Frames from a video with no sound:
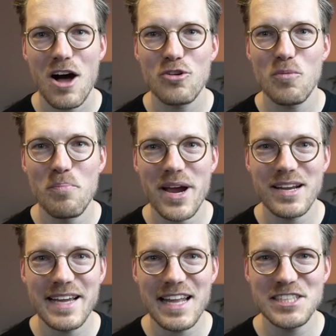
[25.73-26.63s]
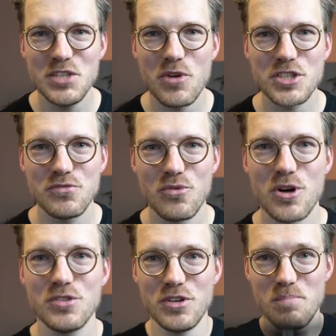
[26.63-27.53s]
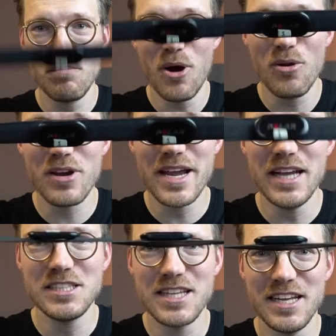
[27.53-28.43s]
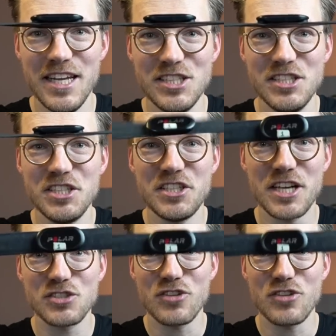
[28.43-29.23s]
I'll compare the Galaxy Watch 4 to the Polar H10 ECG chest